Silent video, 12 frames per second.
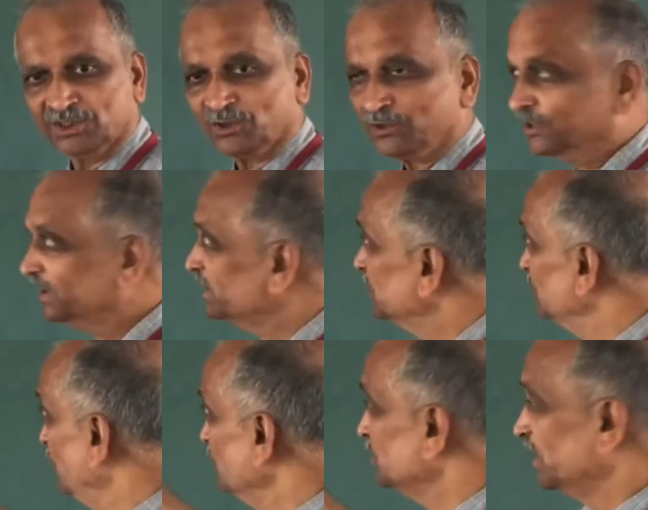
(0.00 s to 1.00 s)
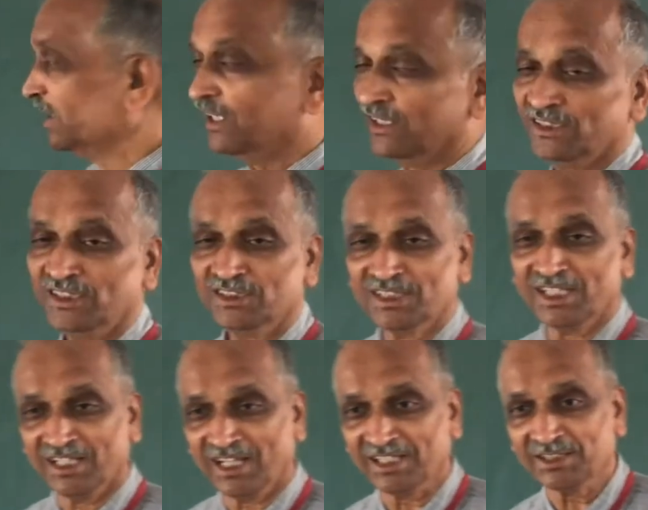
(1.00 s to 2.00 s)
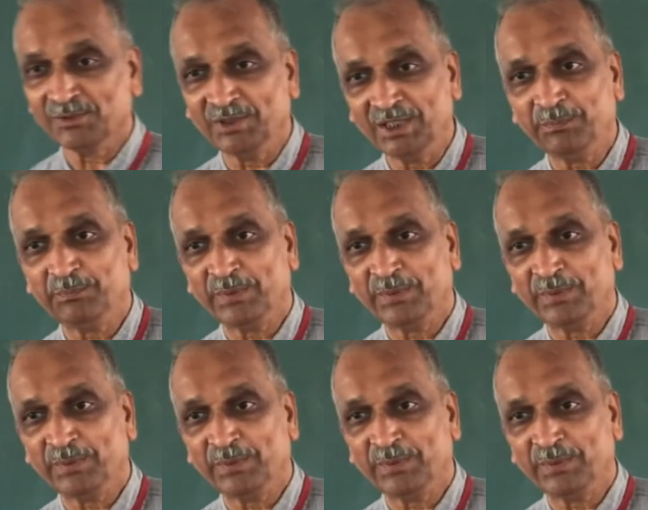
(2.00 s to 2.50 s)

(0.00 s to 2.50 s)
So this motion has a very